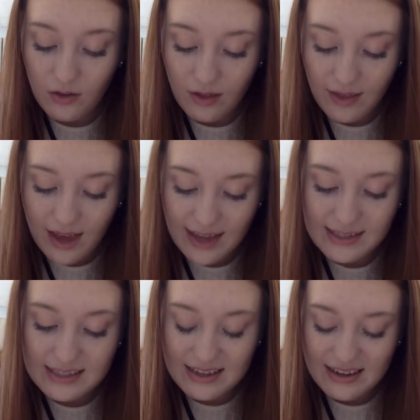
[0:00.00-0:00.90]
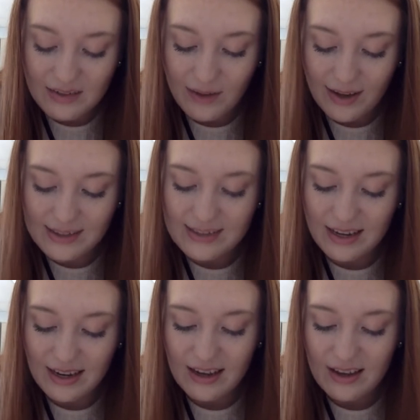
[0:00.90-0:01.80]
land city by
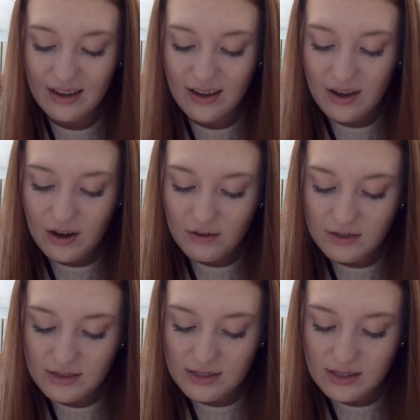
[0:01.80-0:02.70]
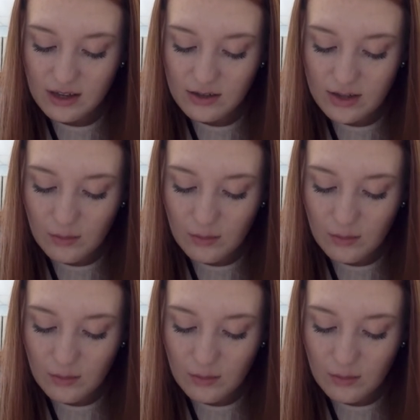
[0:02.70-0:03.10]
city. Francisco de